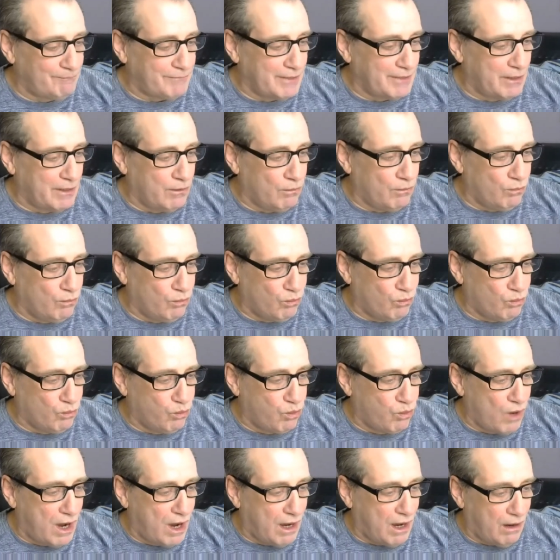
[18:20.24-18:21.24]

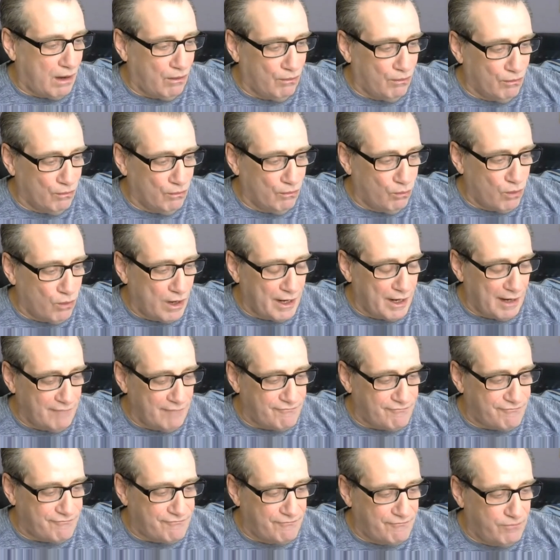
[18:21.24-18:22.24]
Well, when
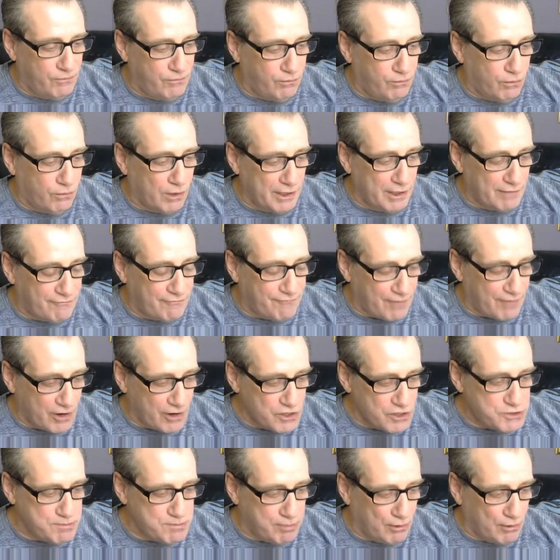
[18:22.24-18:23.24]
the
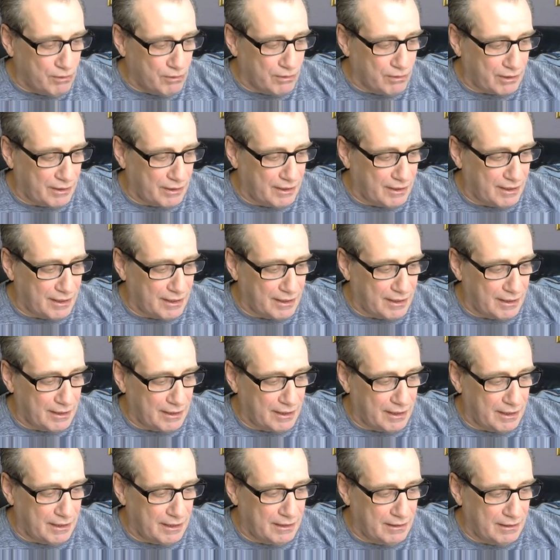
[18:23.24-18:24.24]
first book,
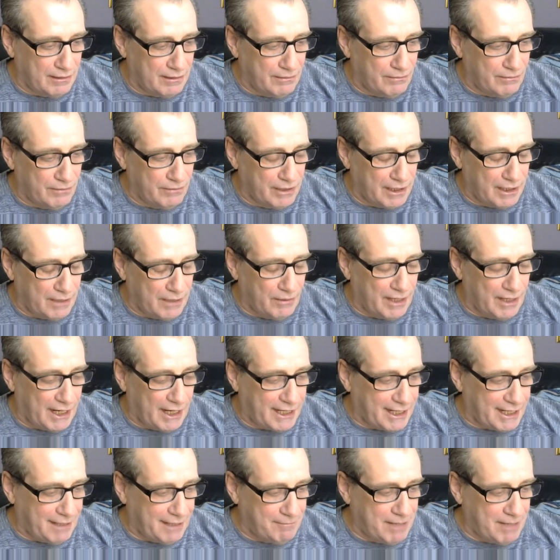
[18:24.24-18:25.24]
when I
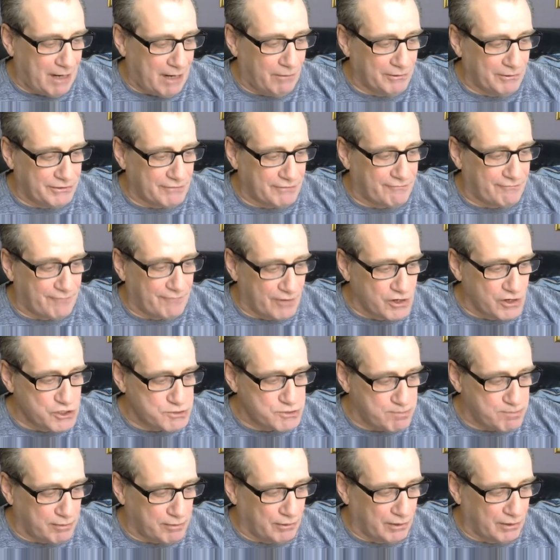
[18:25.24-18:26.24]
came out with the
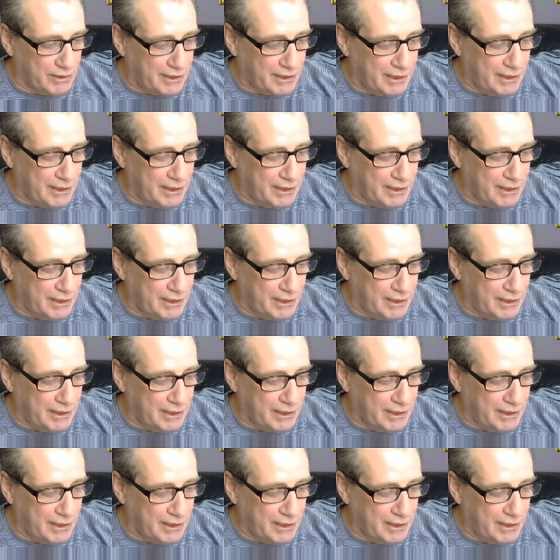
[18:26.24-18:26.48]
first book,